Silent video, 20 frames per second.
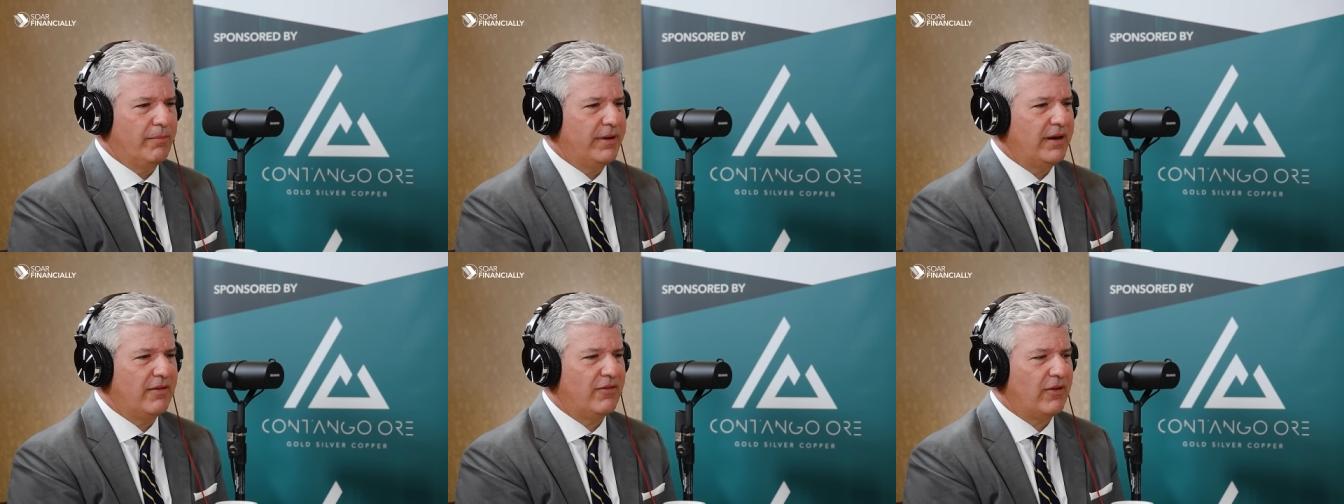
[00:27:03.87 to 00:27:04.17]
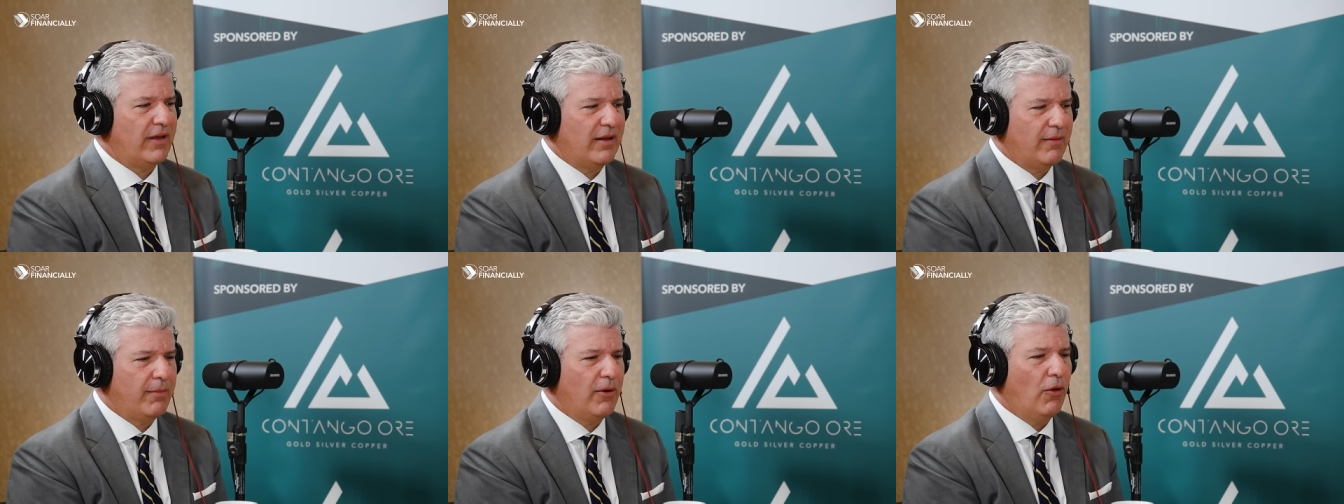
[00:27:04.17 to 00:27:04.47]

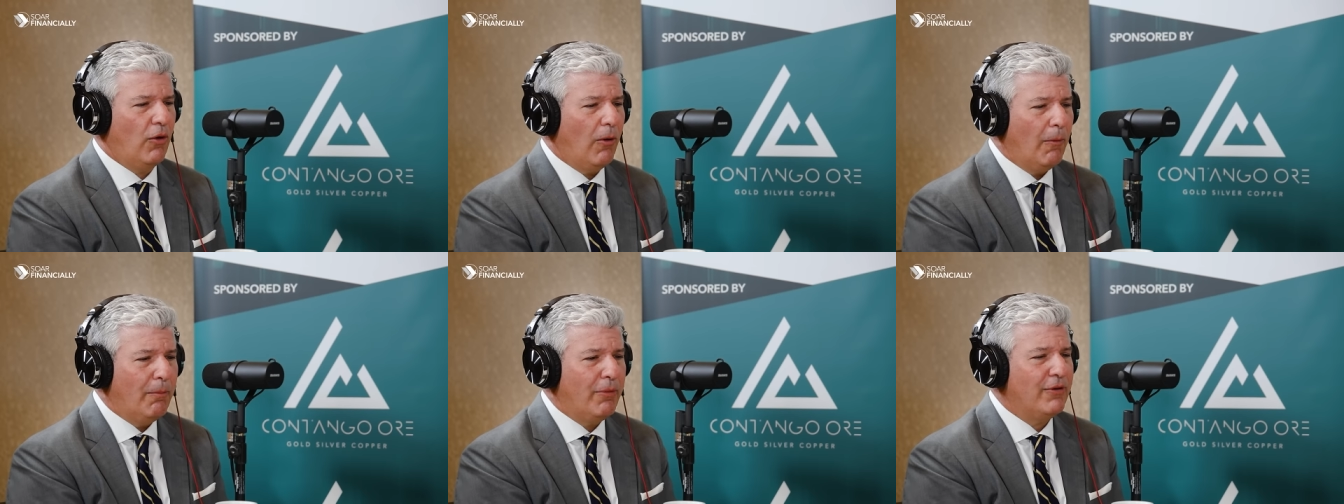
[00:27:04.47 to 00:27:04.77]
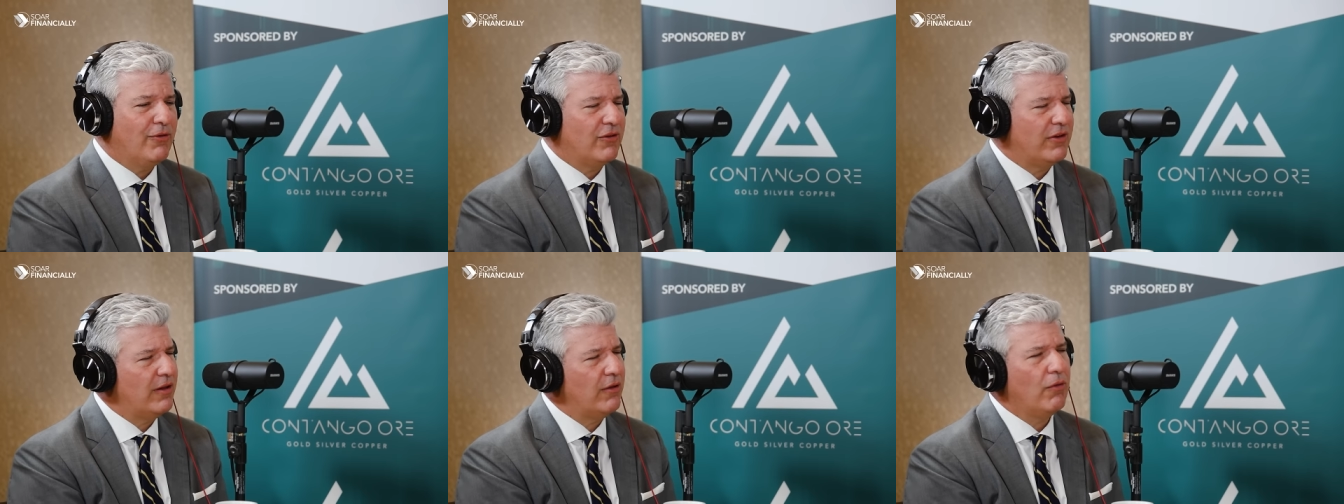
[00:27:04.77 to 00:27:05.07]
But it all
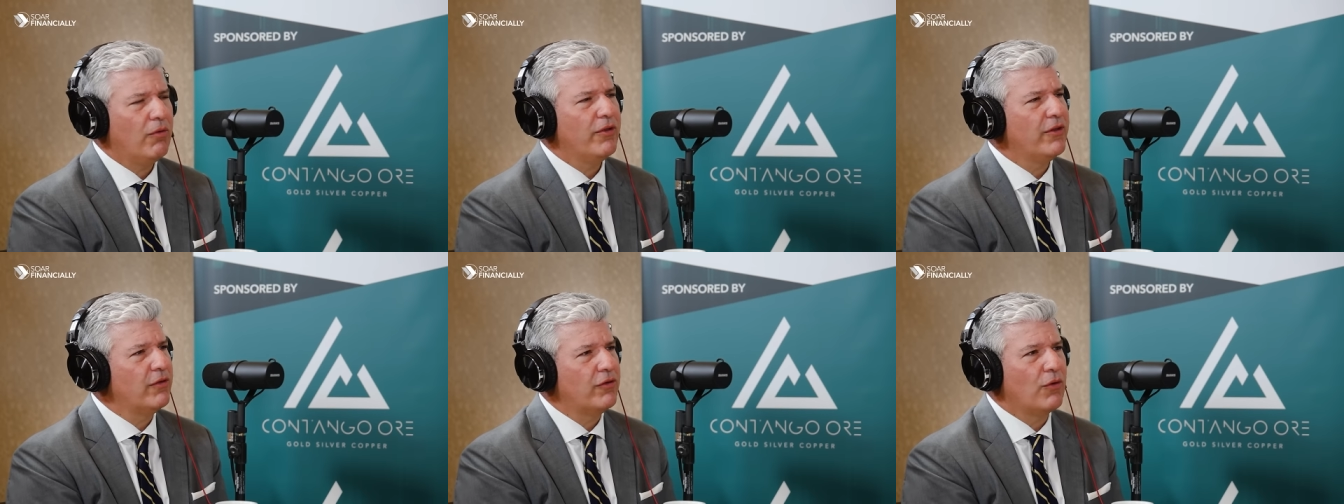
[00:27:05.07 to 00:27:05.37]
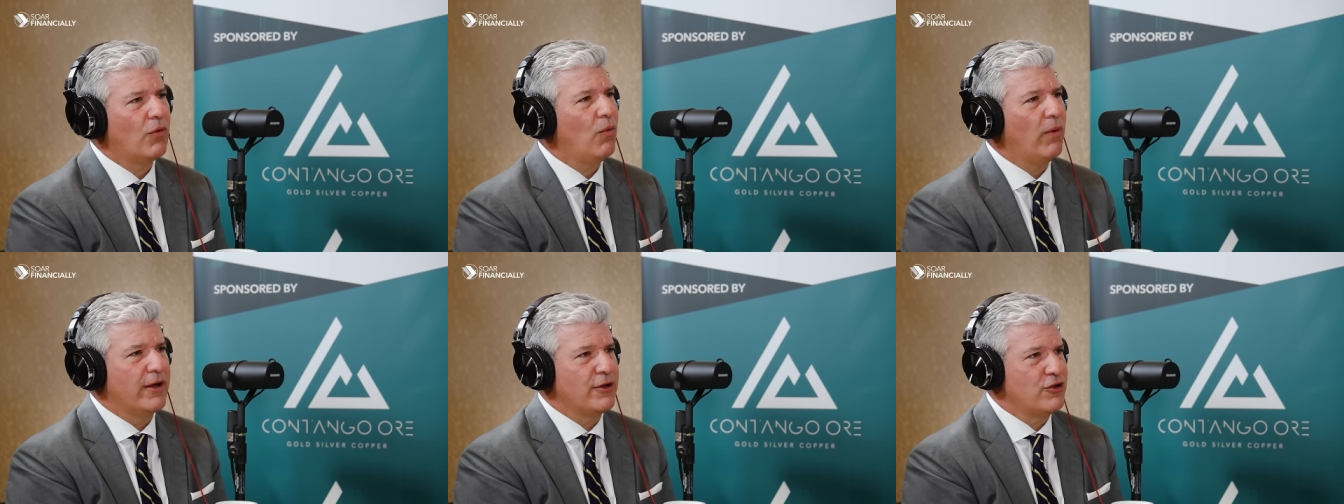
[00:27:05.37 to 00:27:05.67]
puts it
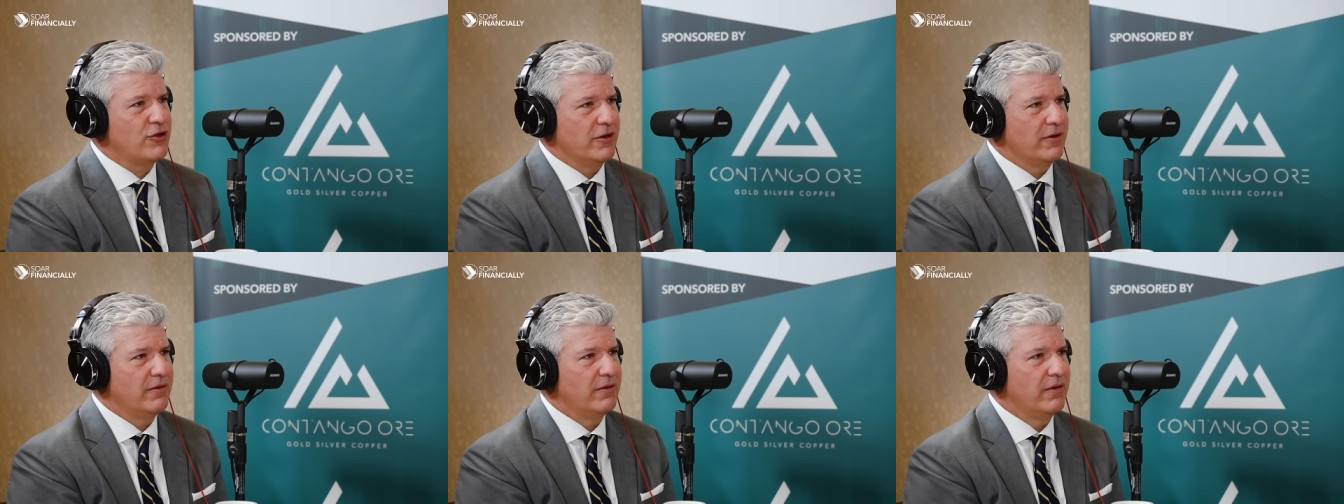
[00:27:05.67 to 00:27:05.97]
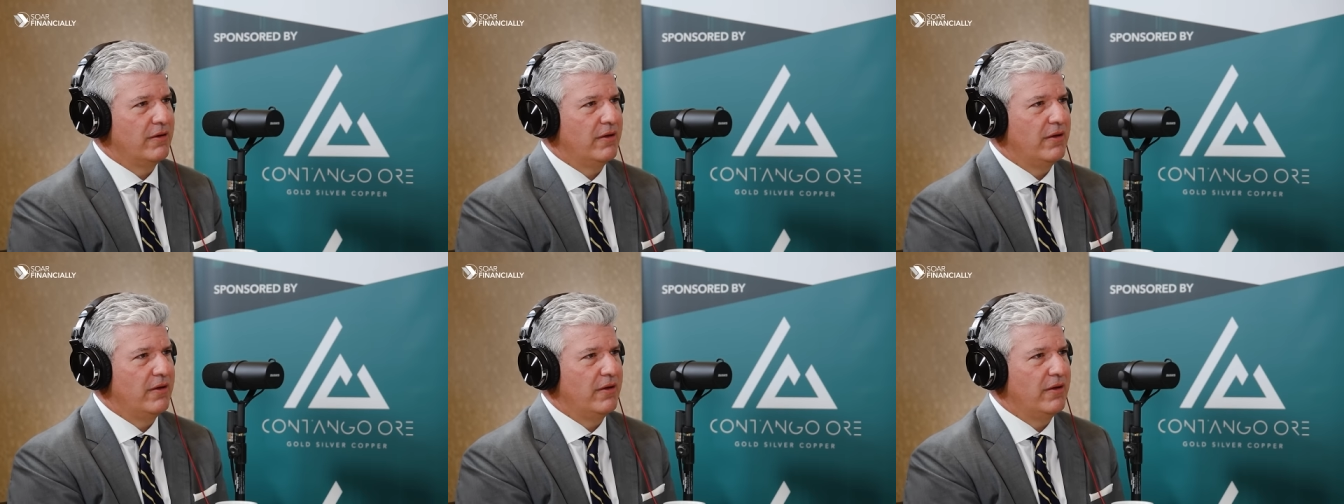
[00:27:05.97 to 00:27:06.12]
into question.